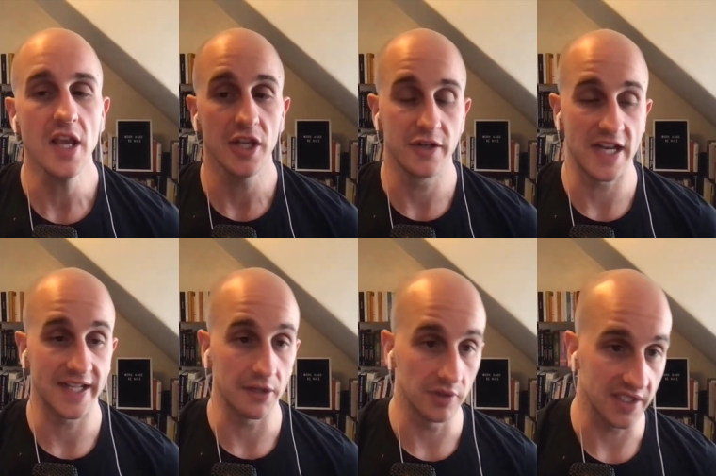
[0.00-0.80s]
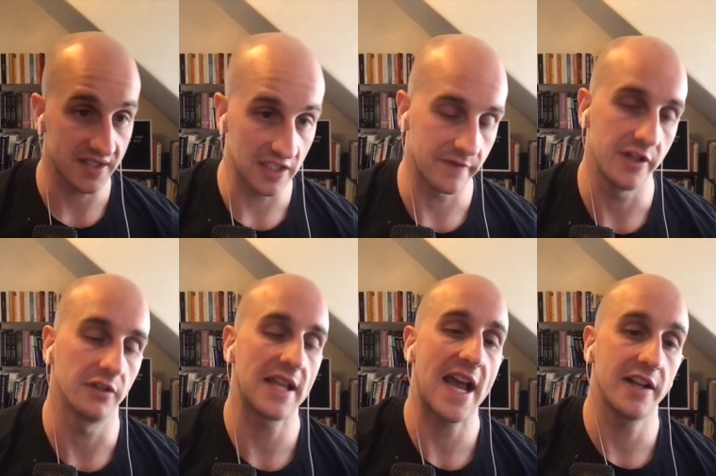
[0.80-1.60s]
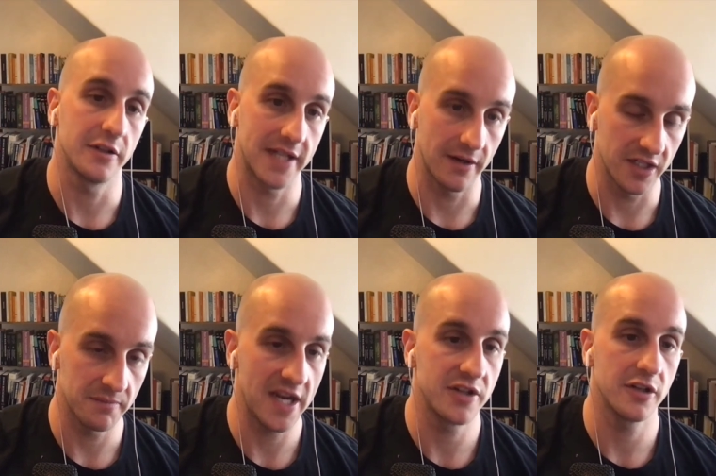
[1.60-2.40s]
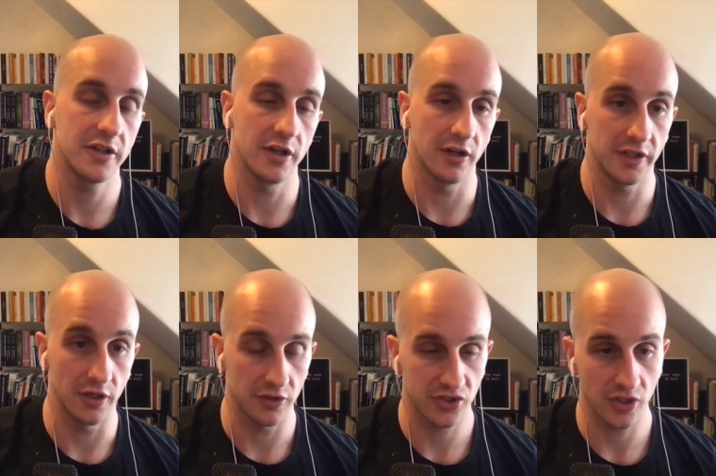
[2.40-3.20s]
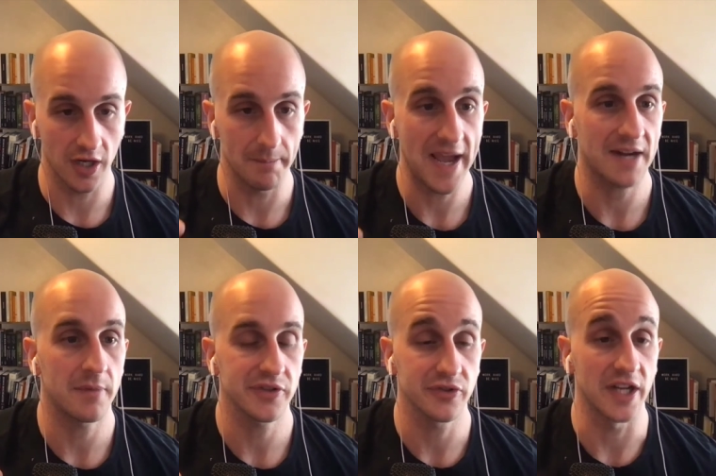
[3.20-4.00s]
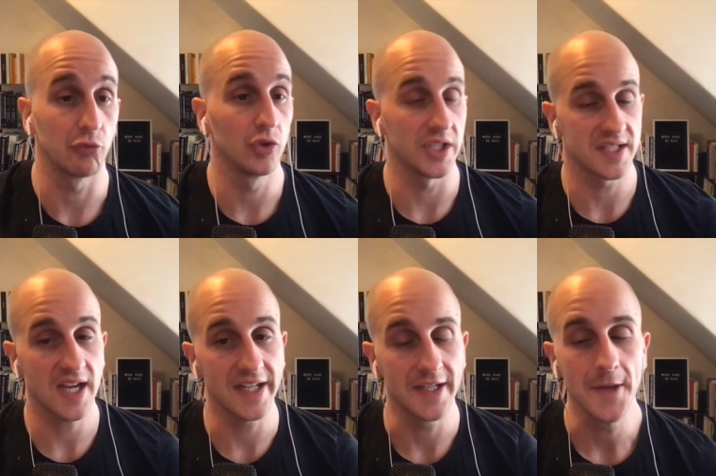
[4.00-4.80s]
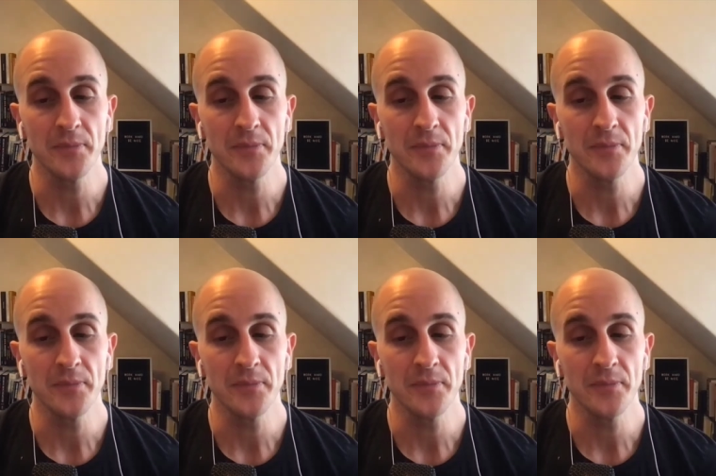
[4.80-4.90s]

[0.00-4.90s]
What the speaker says: you tend to get really stiff in your lat, your teres major, your pec muscles get really tight.